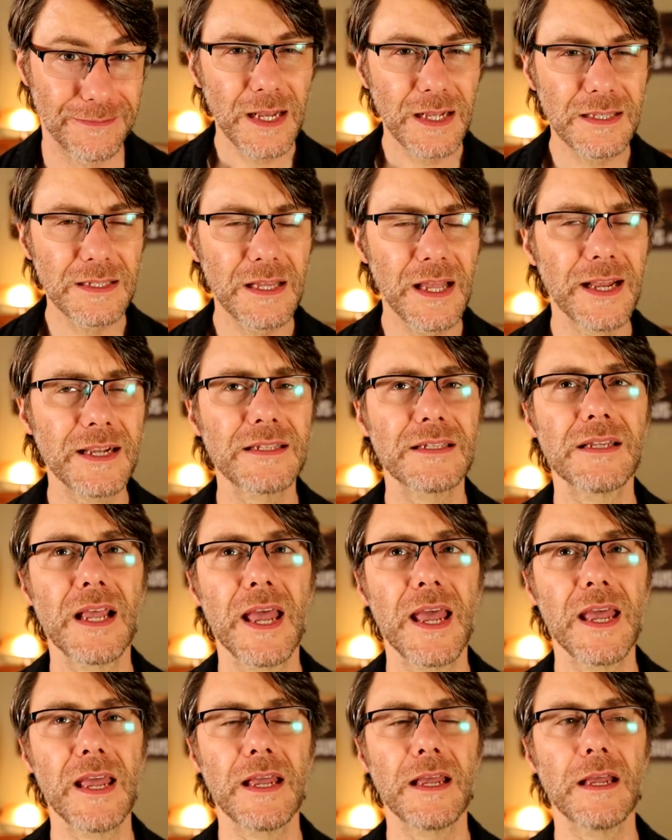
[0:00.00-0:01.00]
It's like
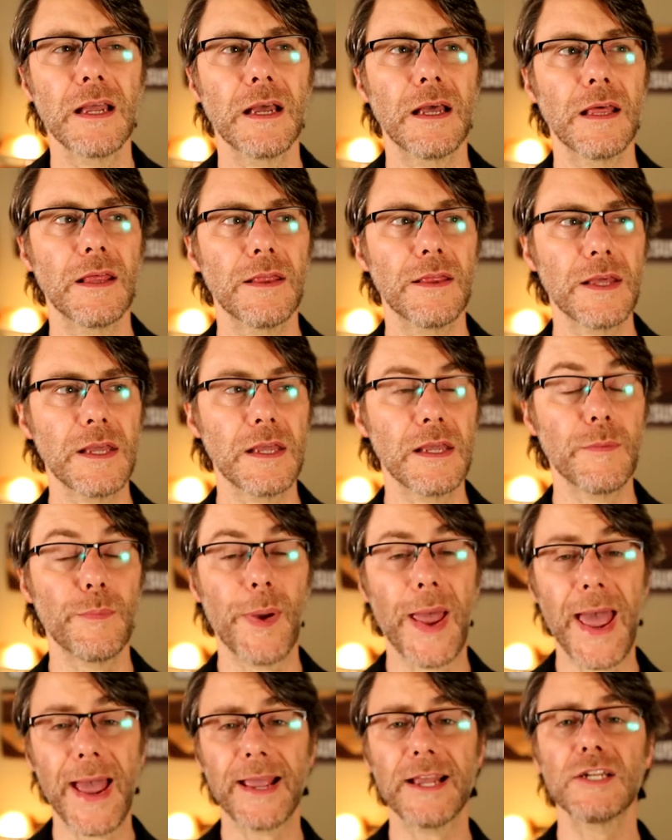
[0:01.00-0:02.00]
saying the
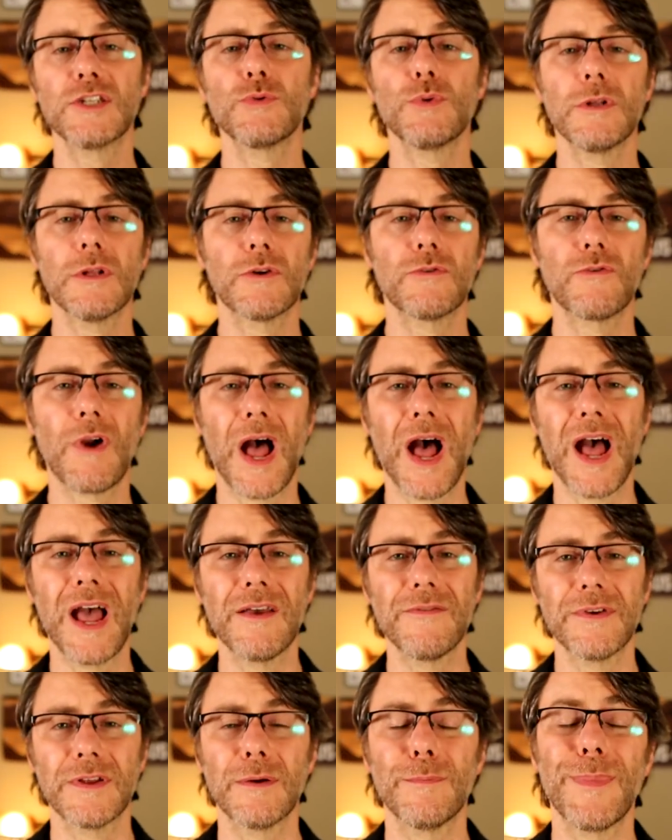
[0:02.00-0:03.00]
package will
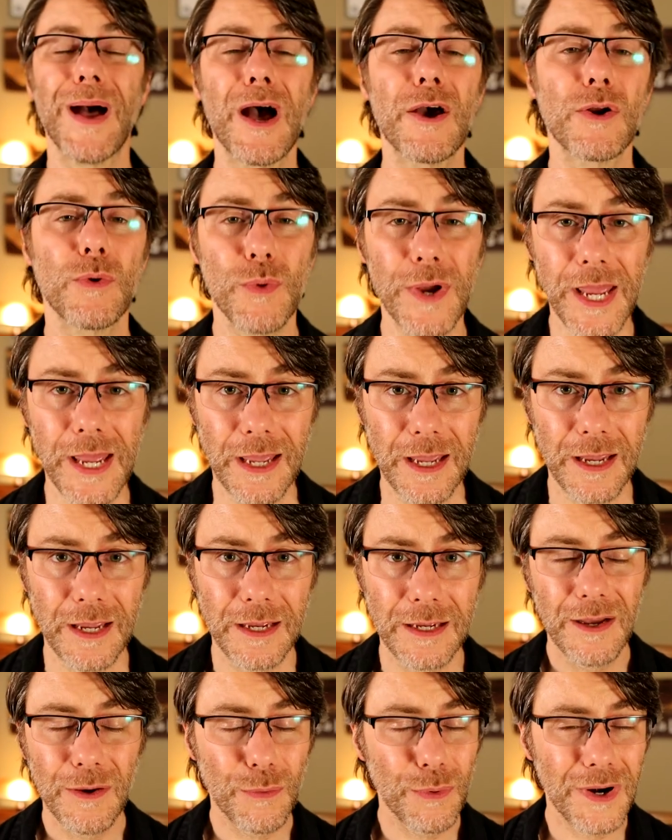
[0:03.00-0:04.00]
arrive in about a
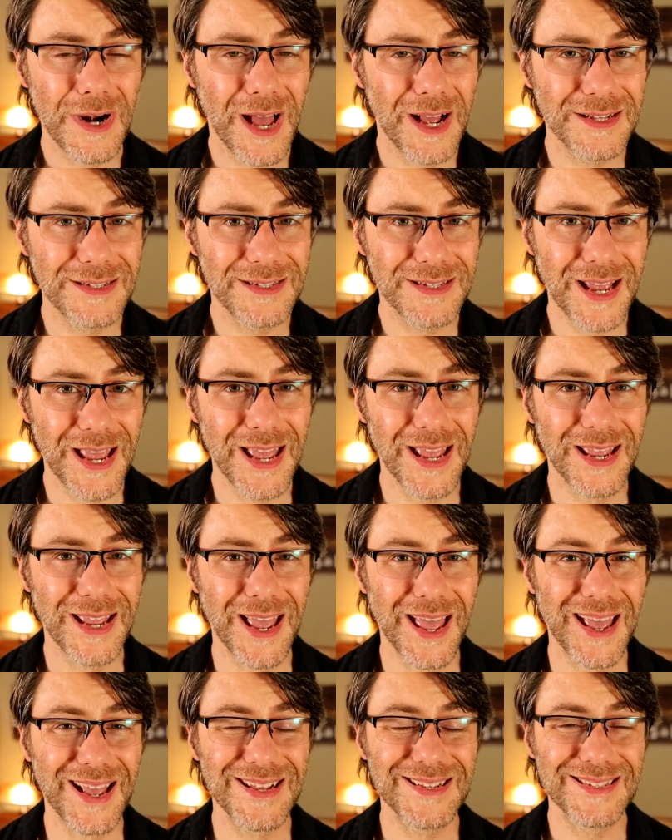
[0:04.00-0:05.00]
week. We're not
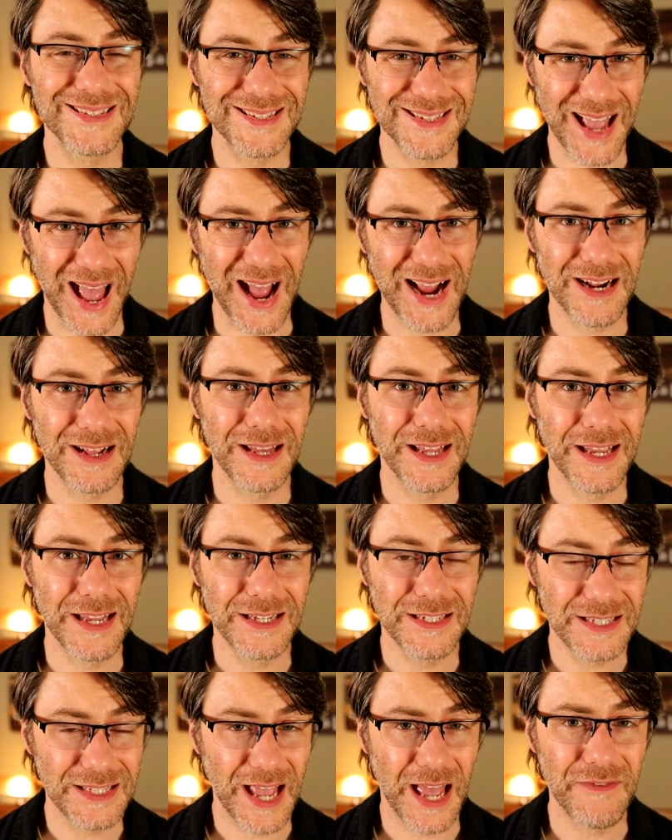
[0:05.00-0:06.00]
saying
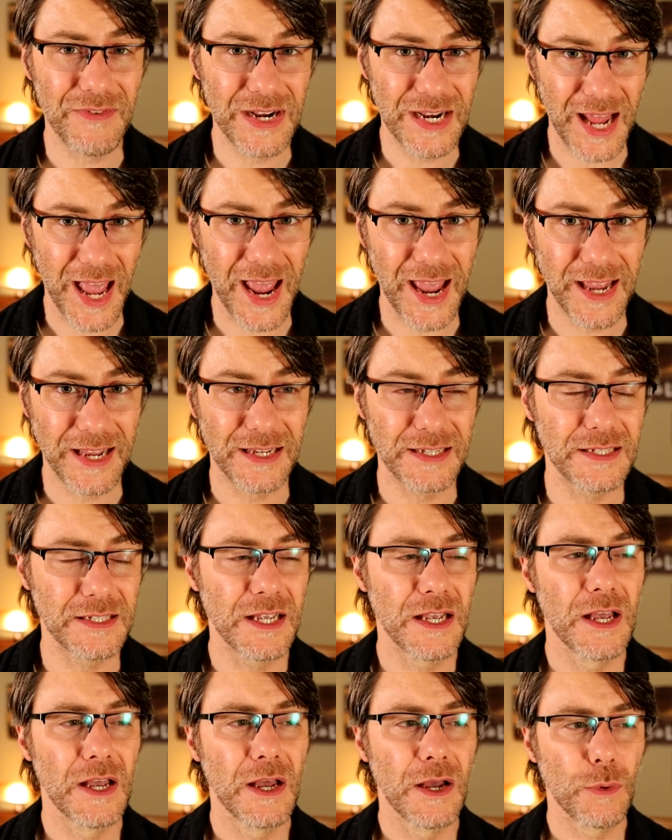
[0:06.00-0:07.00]
exactly 7
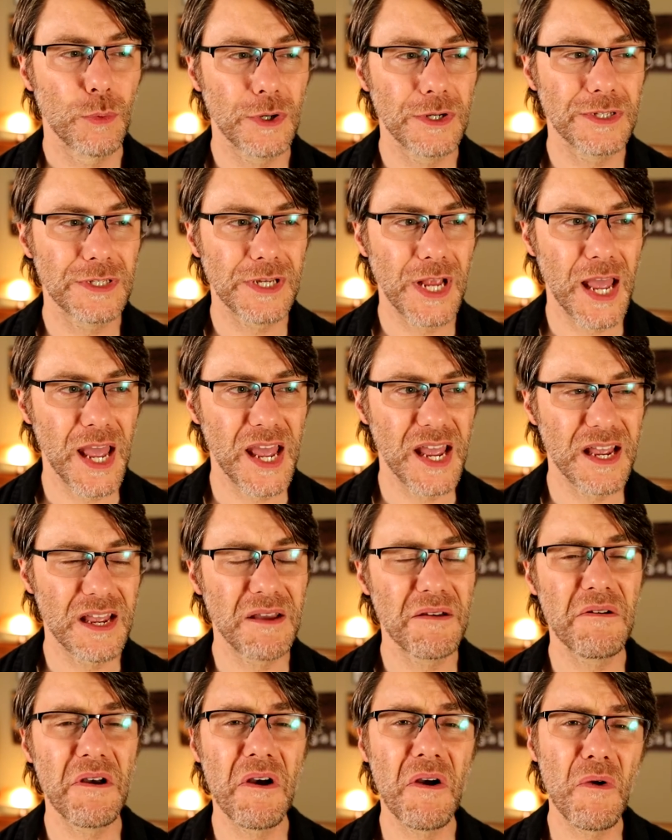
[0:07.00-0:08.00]
days, we're
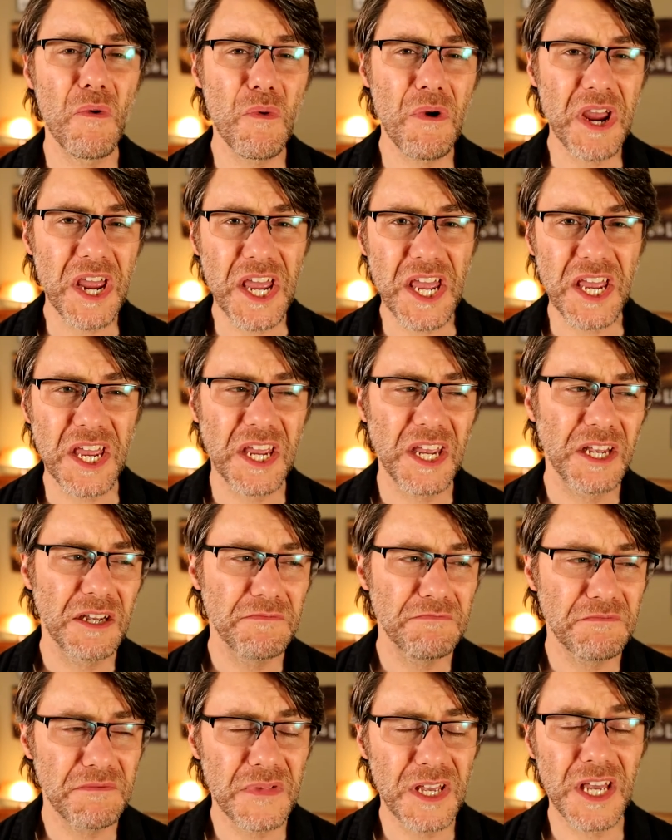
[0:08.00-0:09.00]
saying a
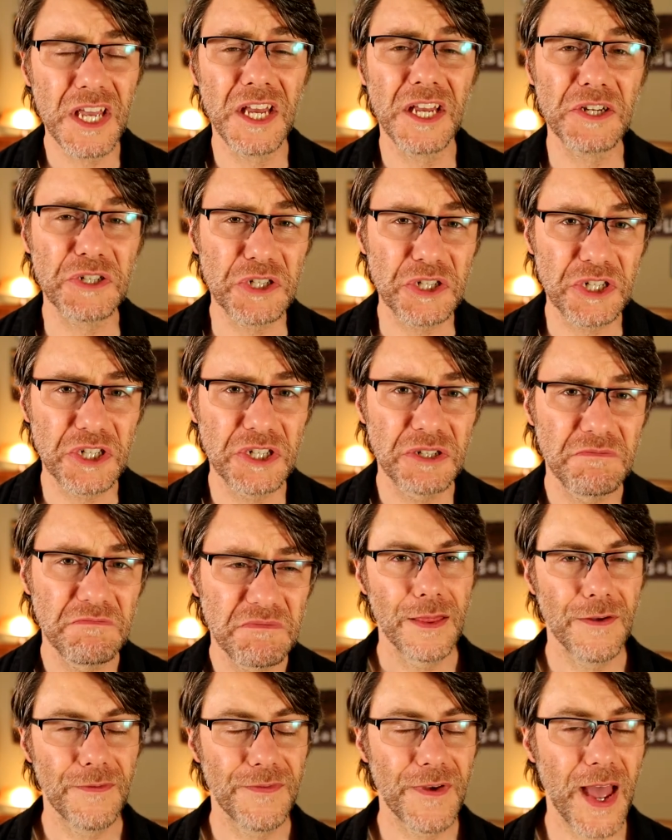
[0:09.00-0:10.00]
week-ish.
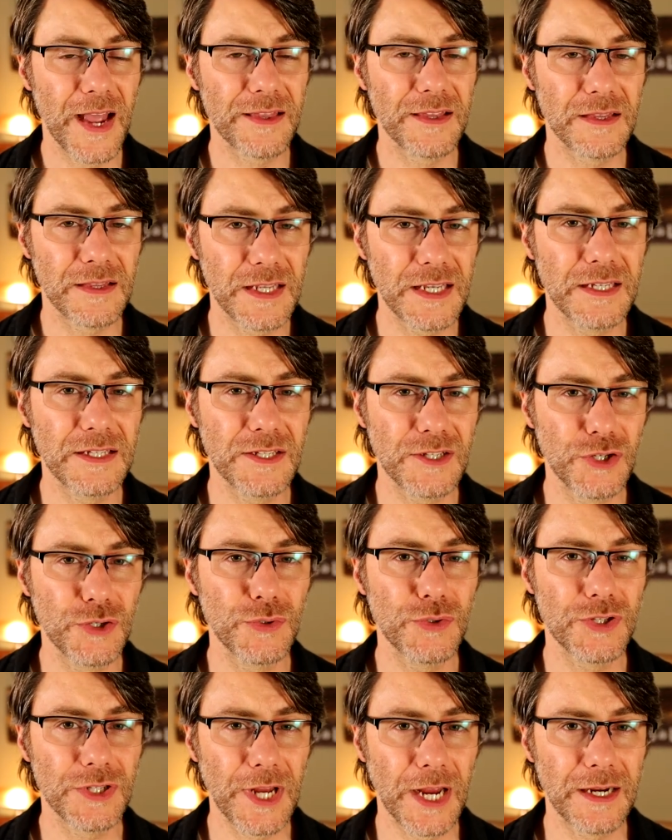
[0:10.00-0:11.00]
The fact that these
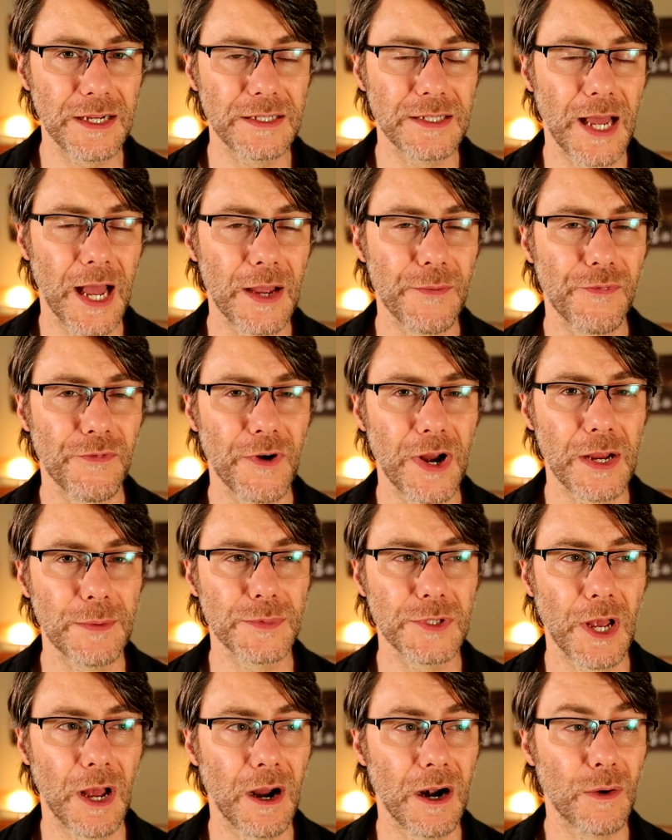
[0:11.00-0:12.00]
two stated time
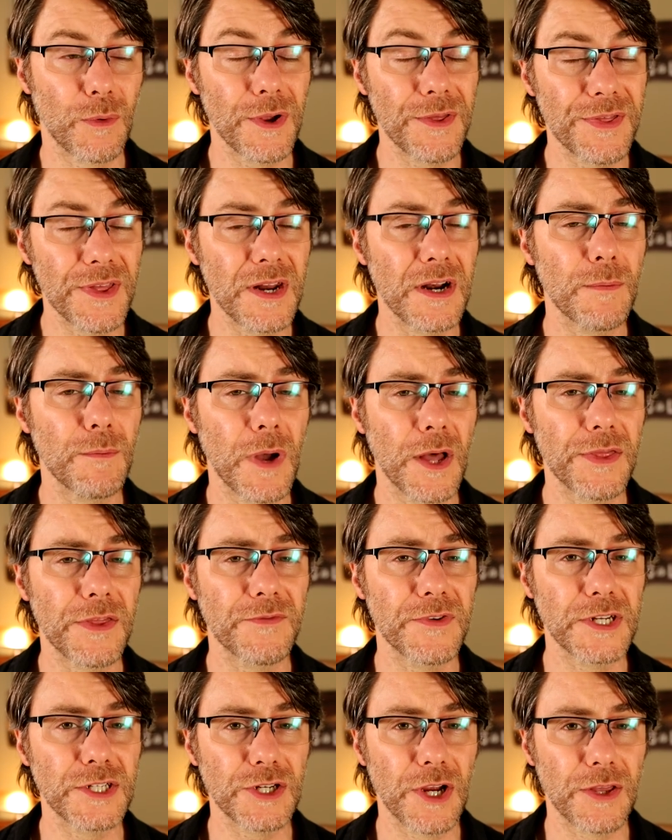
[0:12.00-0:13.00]
frames are within a month
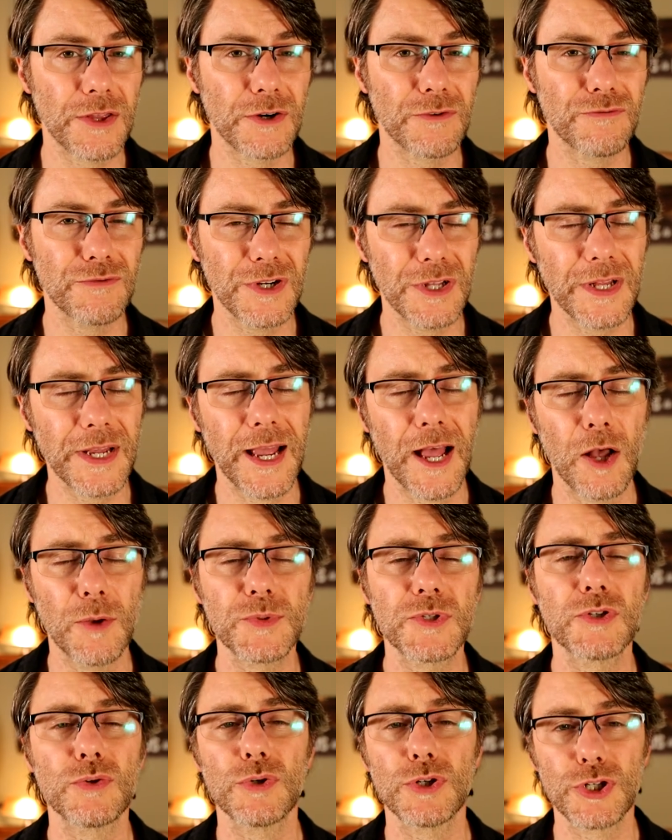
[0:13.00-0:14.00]
of each other really
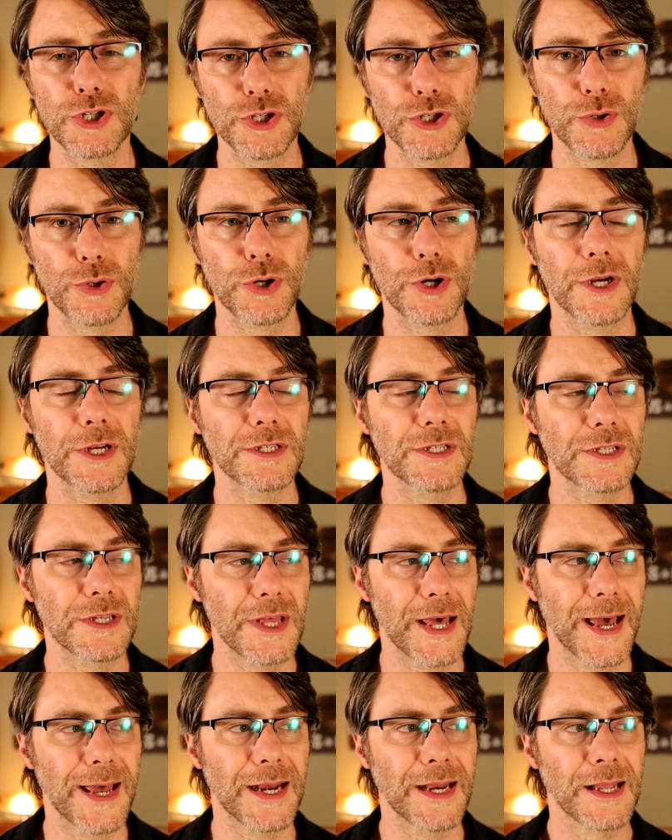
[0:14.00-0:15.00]
helps to assure us
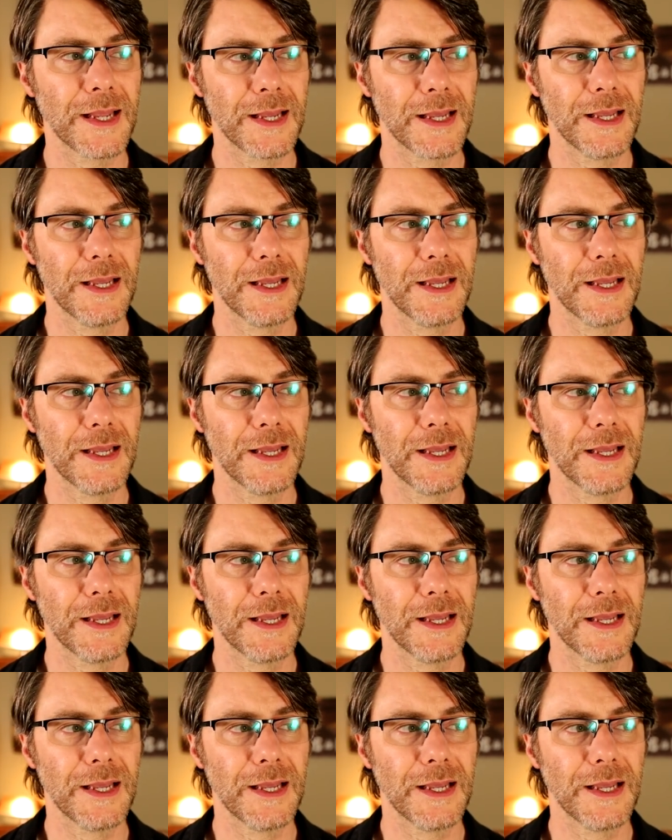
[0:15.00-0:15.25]
that